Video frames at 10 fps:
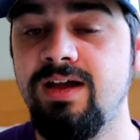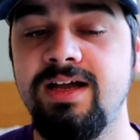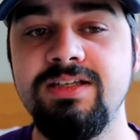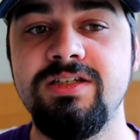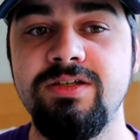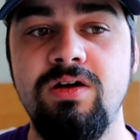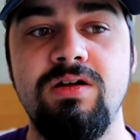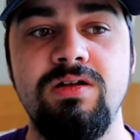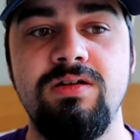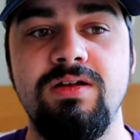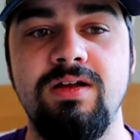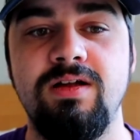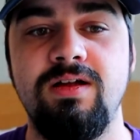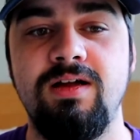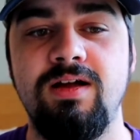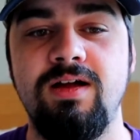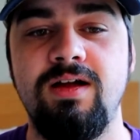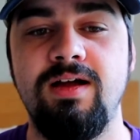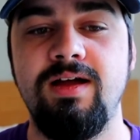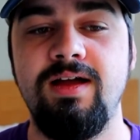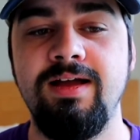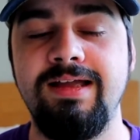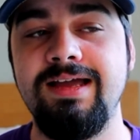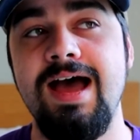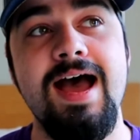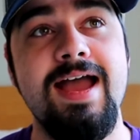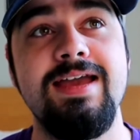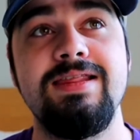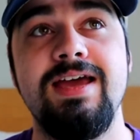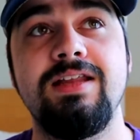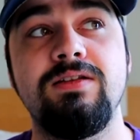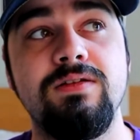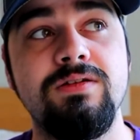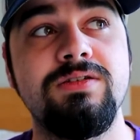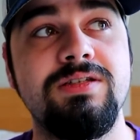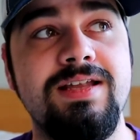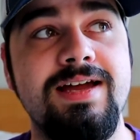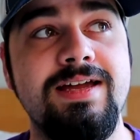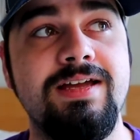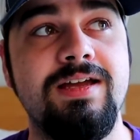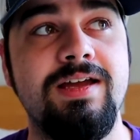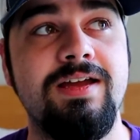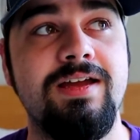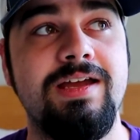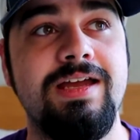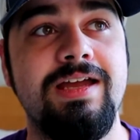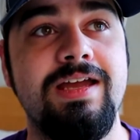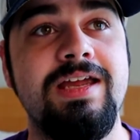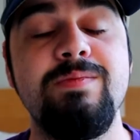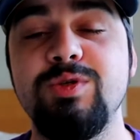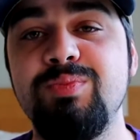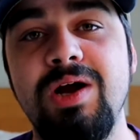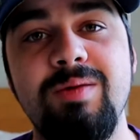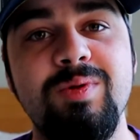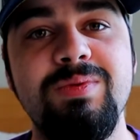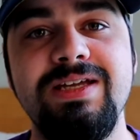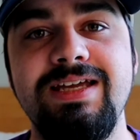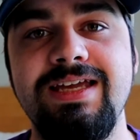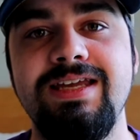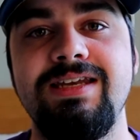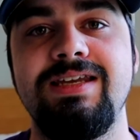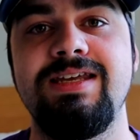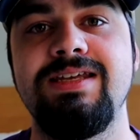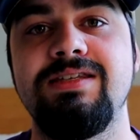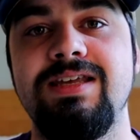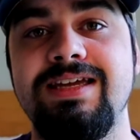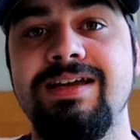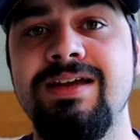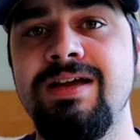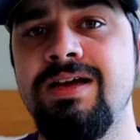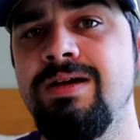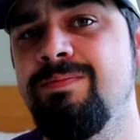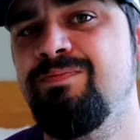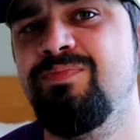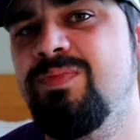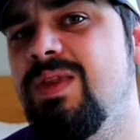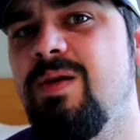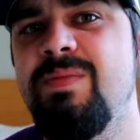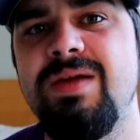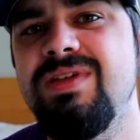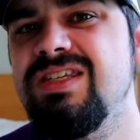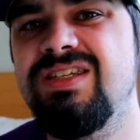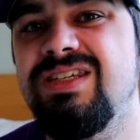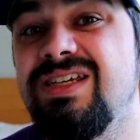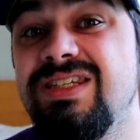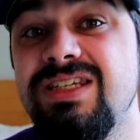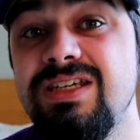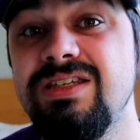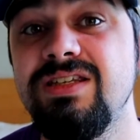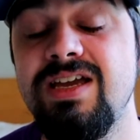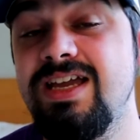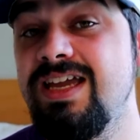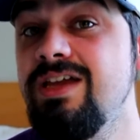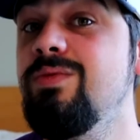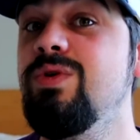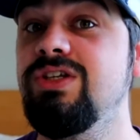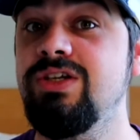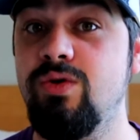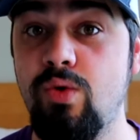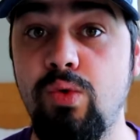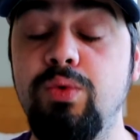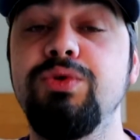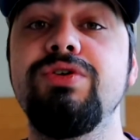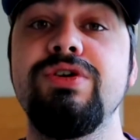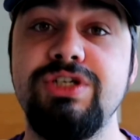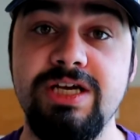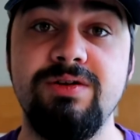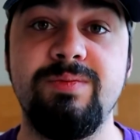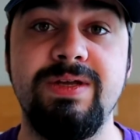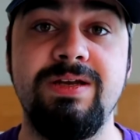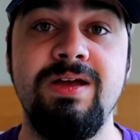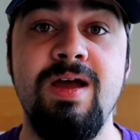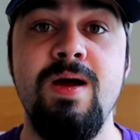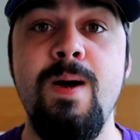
I saw a guy that looked like he was probably in his like maybe 60s. Like, he was an older gentleman,